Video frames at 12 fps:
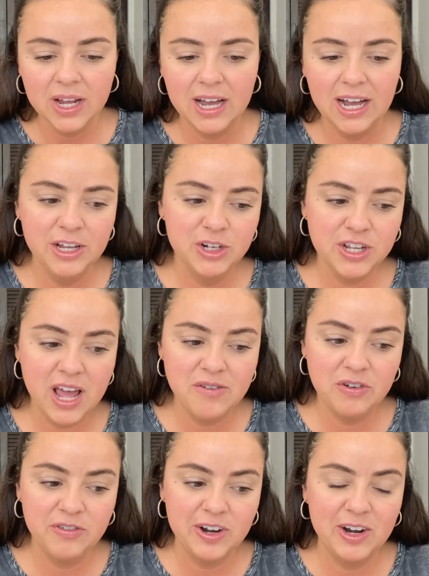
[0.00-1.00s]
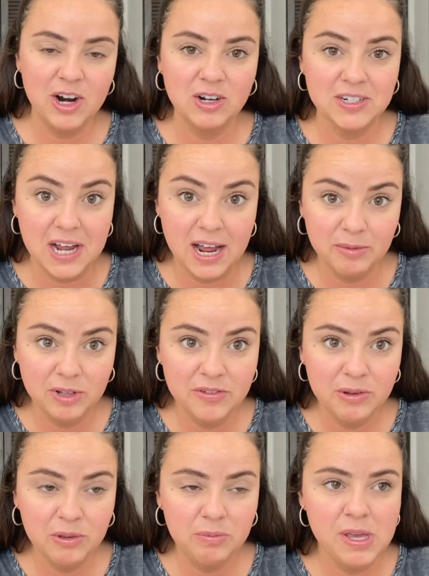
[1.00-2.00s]
I usually have a very hard time
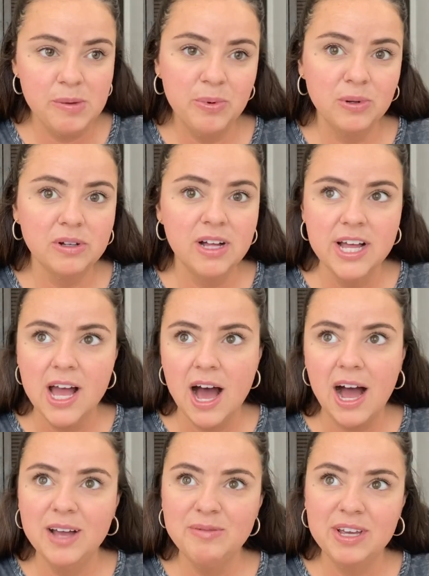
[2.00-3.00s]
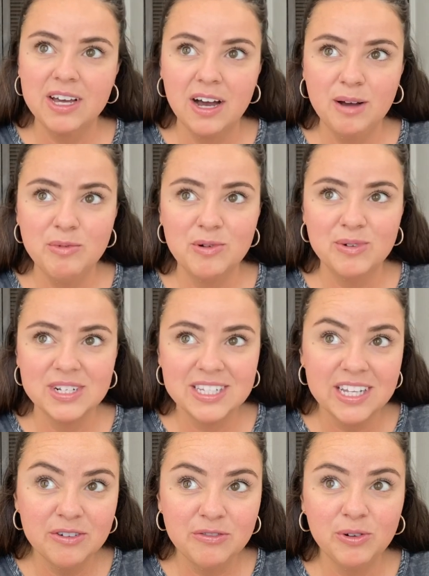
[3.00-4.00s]
living with people. I become
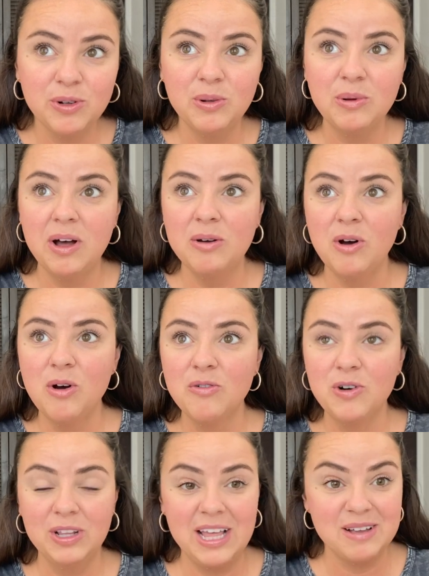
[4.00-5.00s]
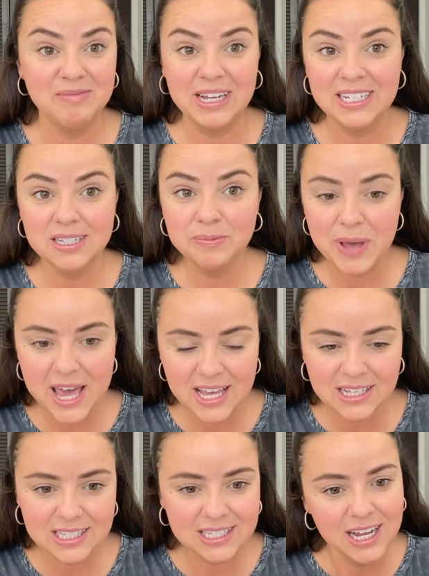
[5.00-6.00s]
resentful over like my
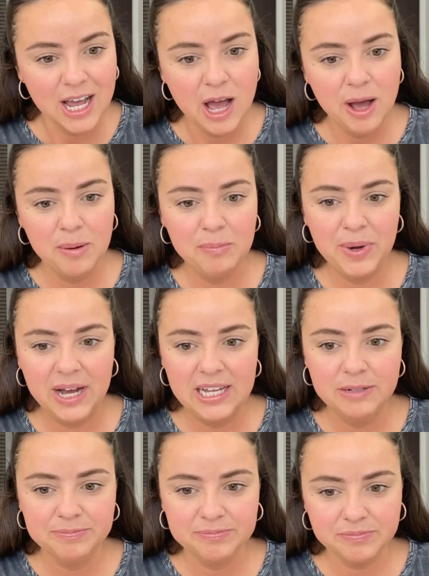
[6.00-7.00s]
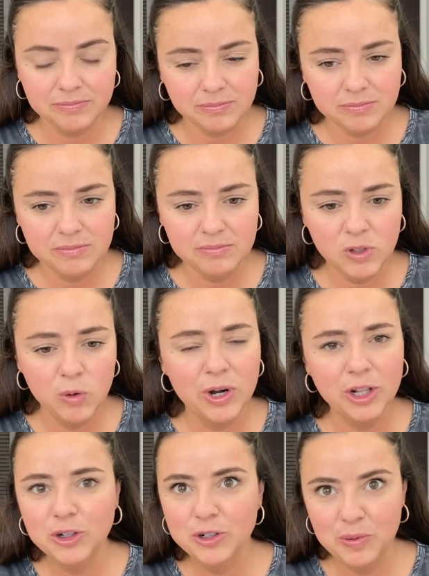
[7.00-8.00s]
space. But what I
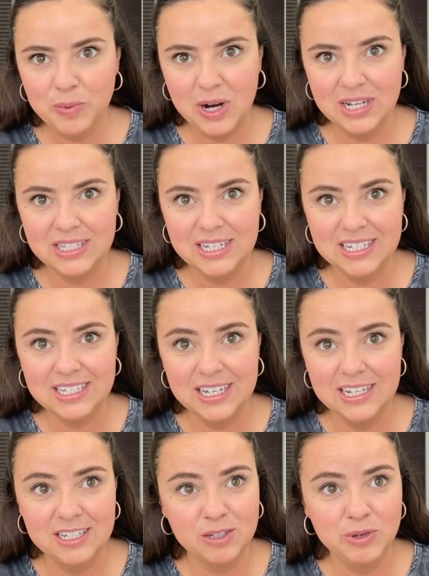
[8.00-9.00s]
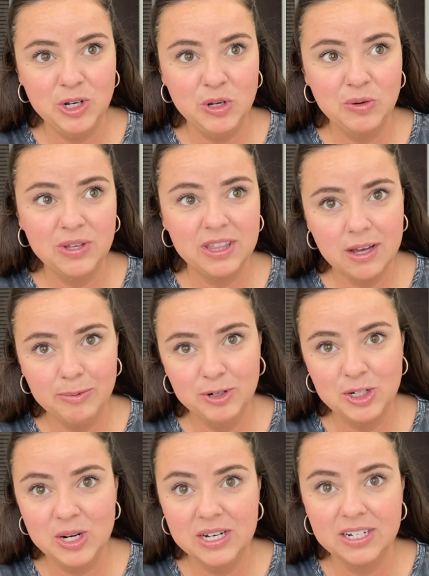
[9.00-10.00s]
learned in the process is when you get the
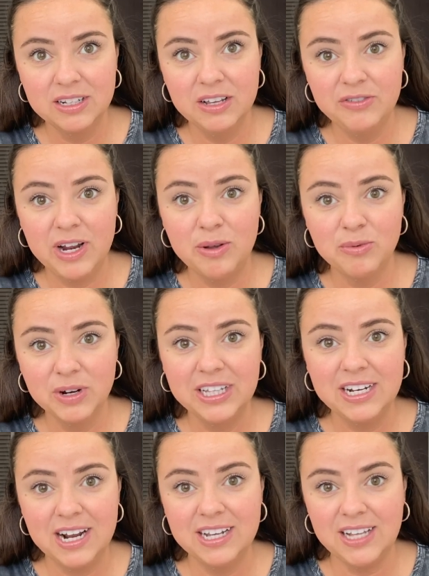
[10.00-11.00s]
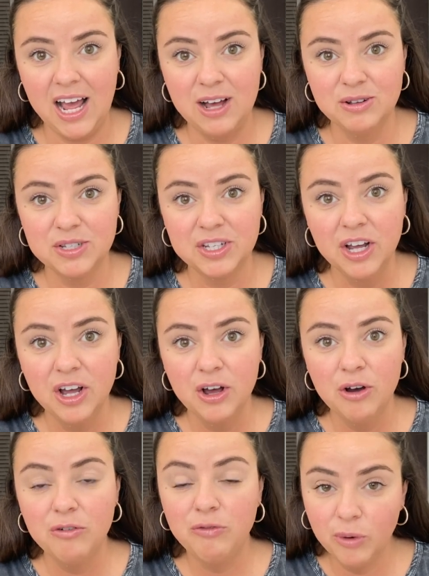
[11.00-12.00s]
opportunity to live in a really nice house
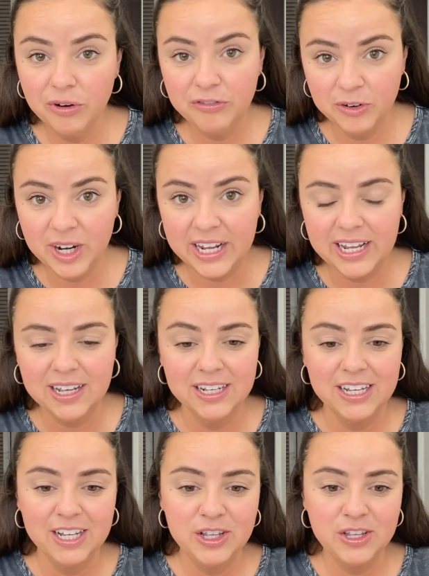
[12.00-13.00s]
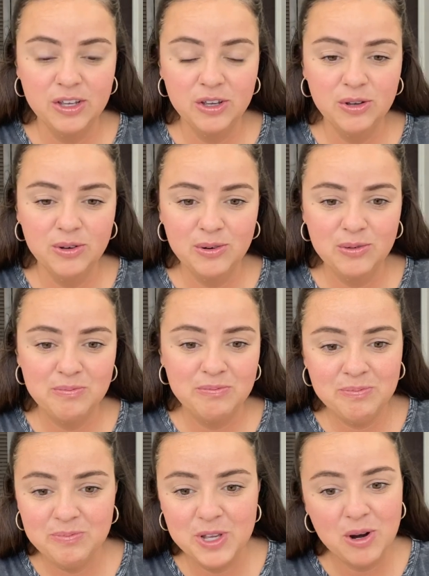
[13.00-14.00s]
for free, you
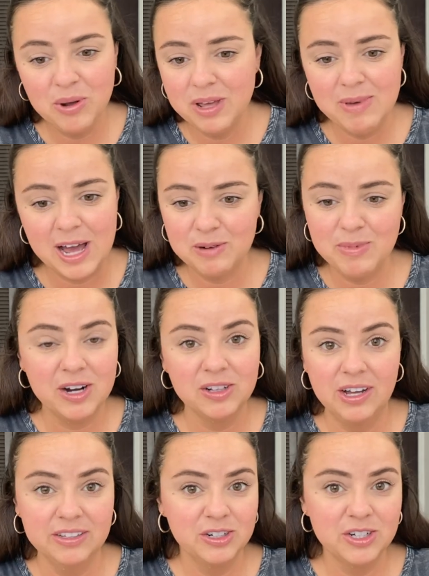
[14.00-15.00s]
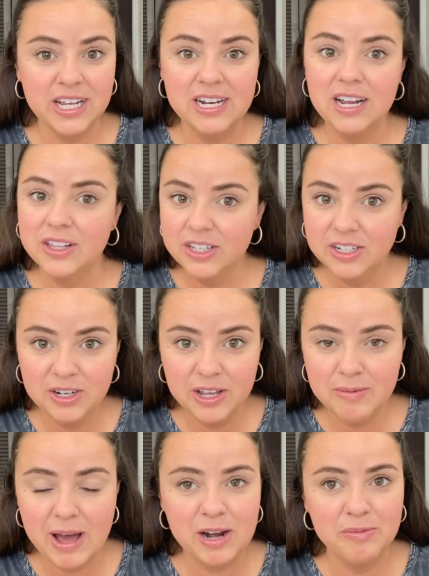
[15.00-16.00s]
don't get mad about a lot. There's like nothing to
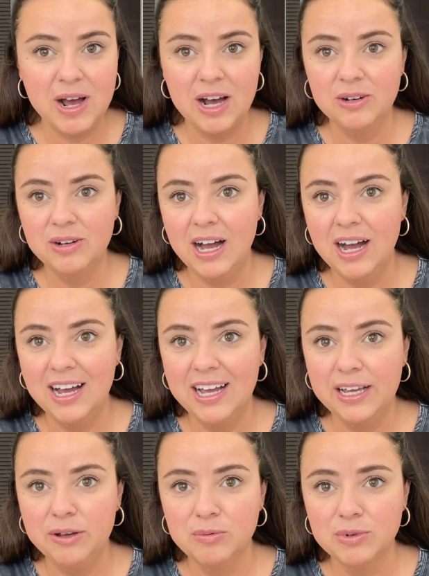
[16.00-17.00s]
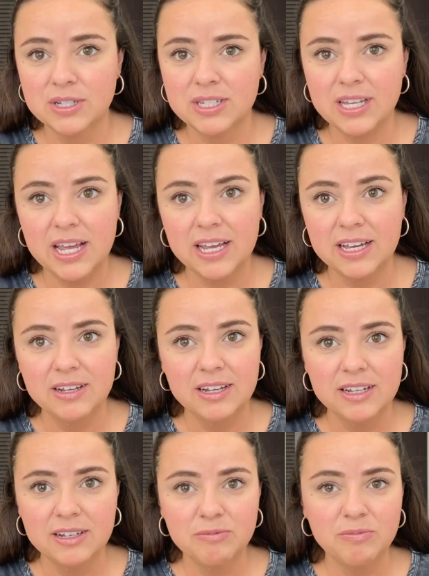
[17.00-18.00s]
get mad about. I was like
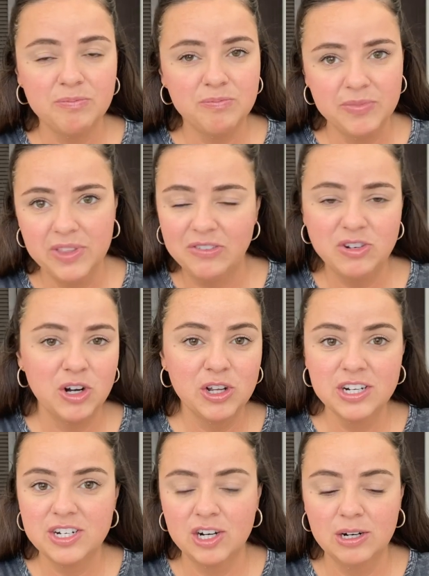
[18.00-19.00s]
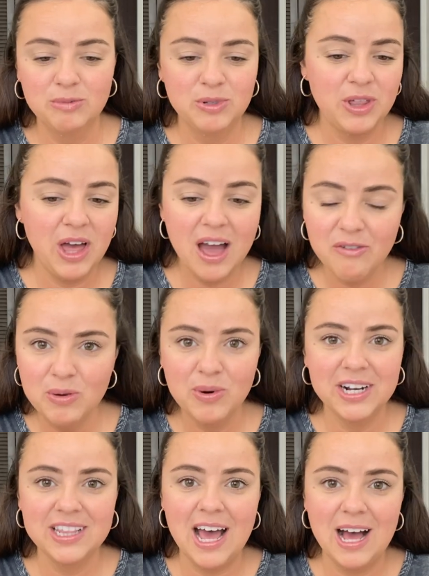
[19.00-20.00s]
left on good terms with everyone
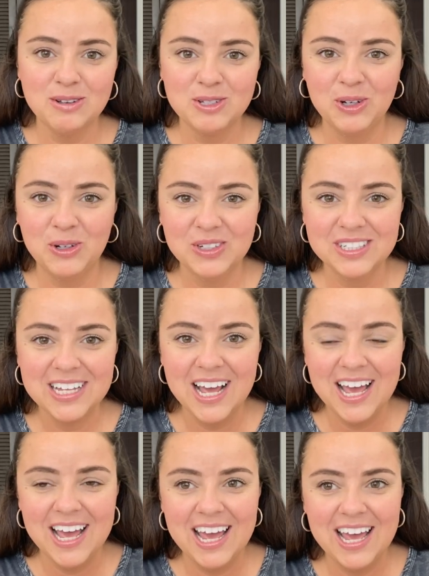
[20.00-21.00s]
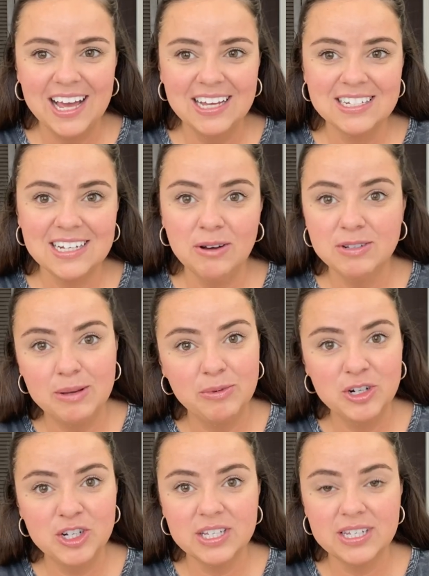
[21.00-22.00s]
in the household, and I was able
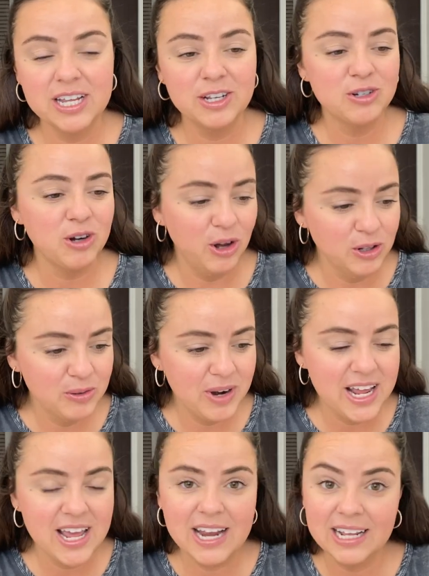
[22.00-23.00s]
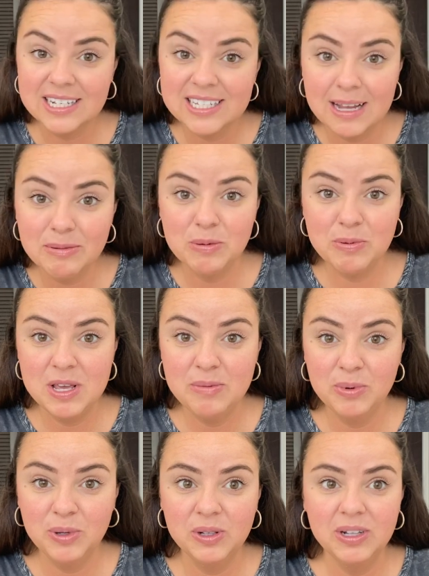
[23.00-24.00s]
to just like tolerate and accept
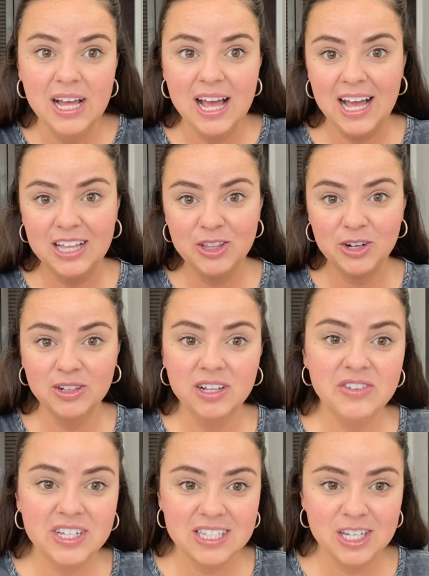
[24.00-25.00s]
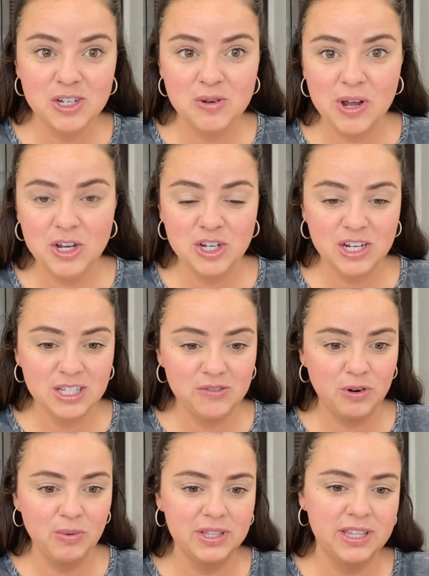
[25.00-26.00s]
people and their living situations
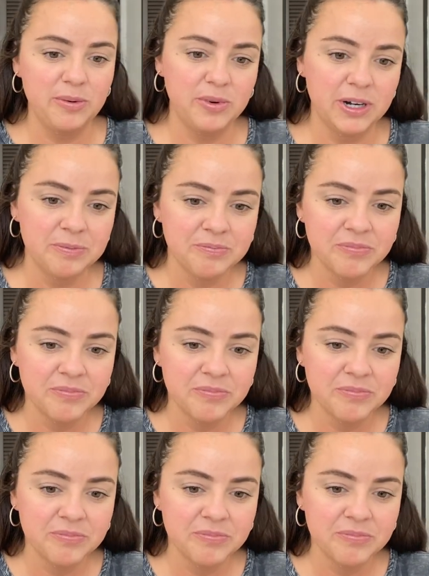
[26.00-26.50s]
for what they were.